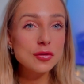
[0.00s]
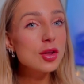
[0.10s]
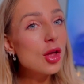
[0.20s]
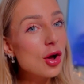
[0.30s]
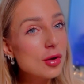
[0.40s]
for
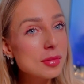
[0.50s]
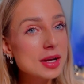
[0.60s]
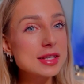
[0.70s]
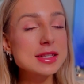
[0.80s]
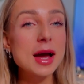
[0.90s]
long,
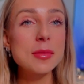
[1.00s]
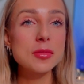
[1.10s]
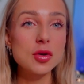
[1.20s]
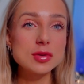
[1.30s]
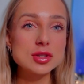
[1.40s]
because I'm
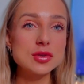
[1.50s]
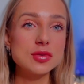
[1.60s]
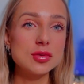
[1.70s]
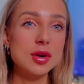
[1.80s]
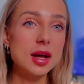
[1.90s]
going
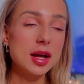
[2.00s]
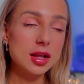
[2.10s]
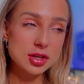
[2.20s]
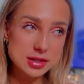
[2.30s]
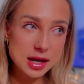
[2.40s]
to
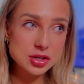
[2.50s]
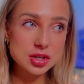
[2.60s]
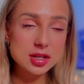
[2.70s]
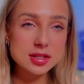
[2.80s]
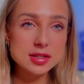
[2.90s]
Los
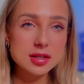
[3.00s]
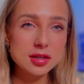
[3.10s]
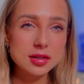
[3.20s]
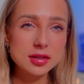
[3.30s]
Angeles.